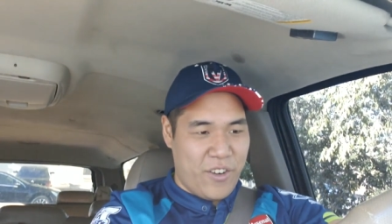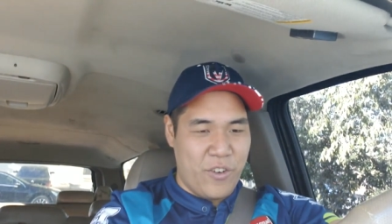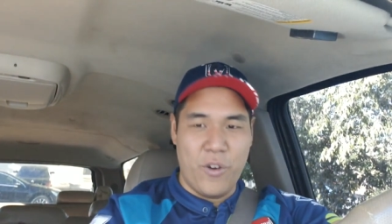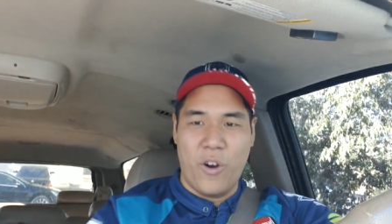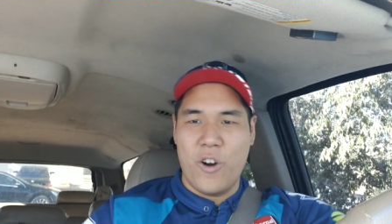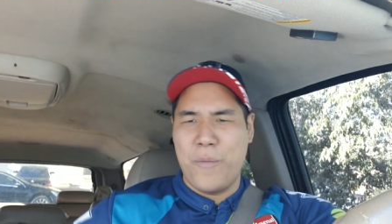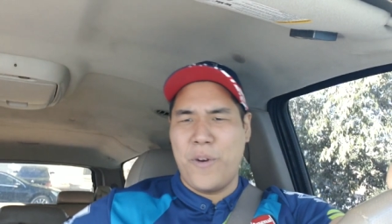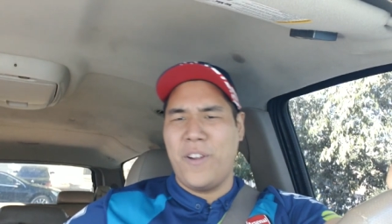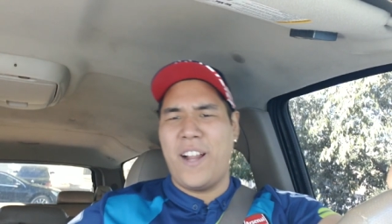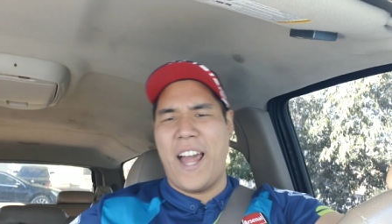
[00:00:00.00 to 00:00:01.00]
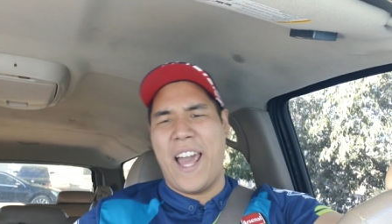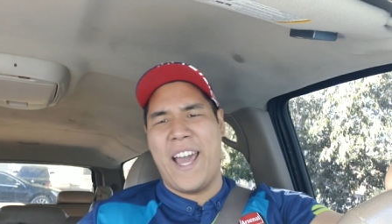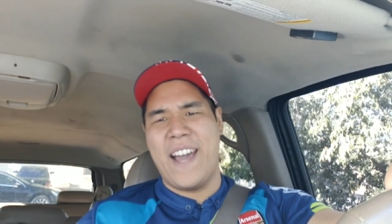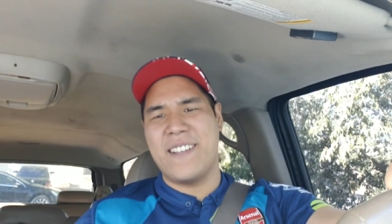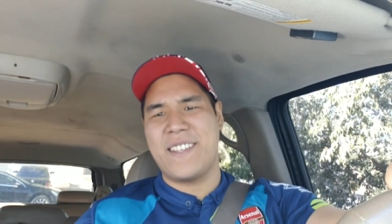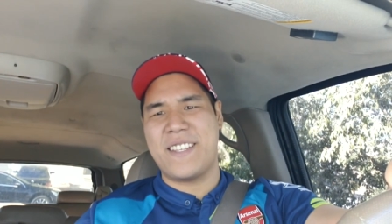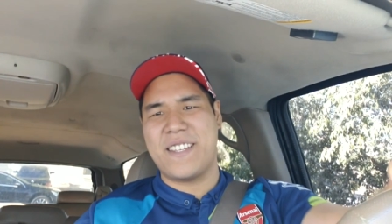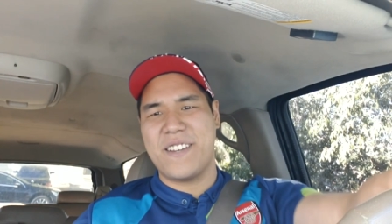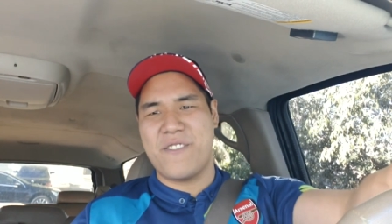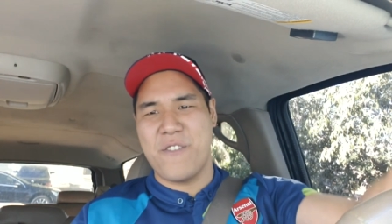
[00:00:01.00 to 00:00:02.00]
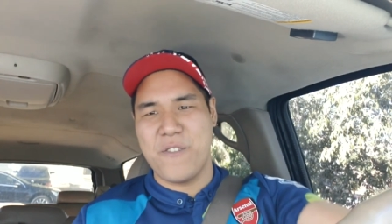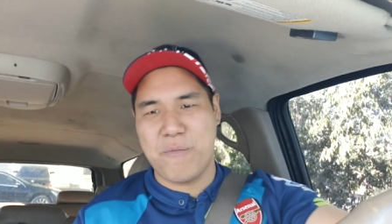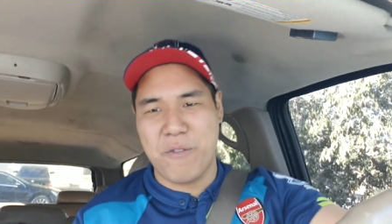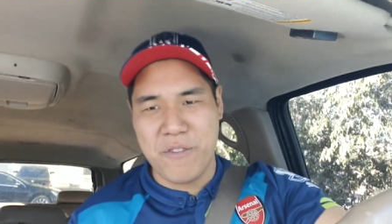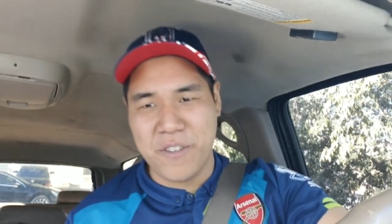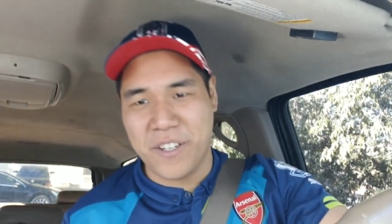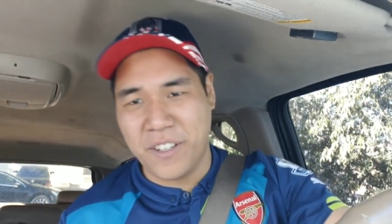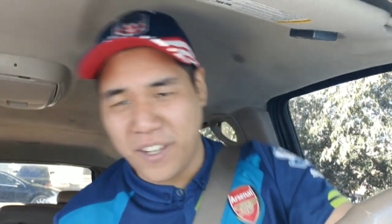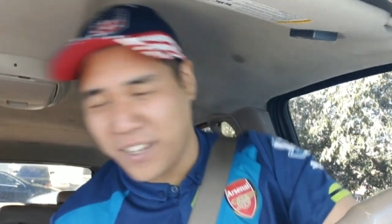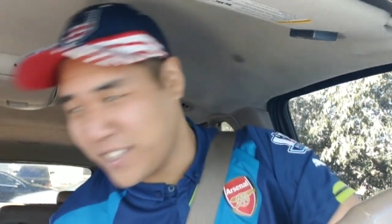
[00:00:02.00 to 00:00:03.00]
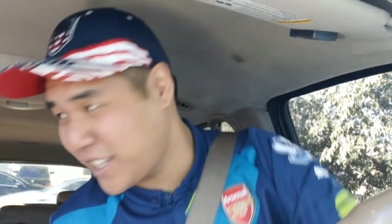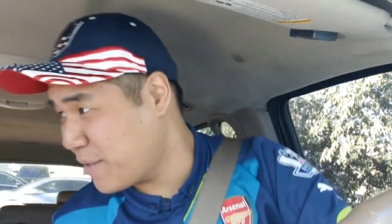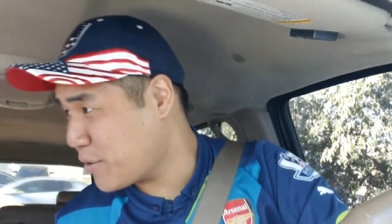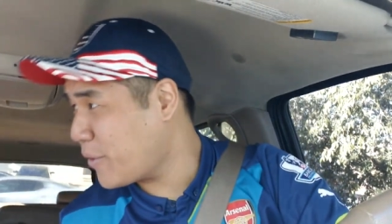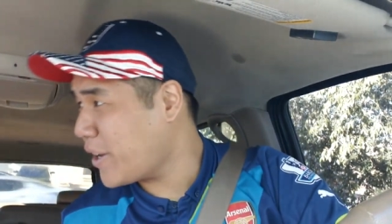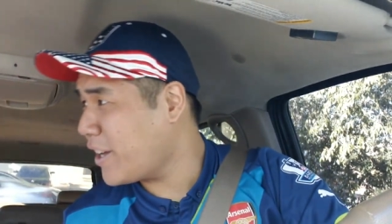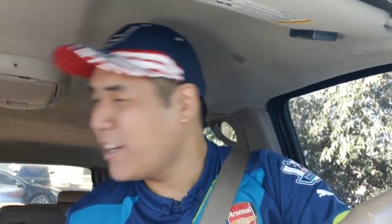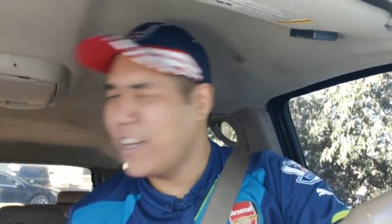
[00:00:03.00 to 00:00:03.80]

normal-ass cruise peruse in a long time. So I want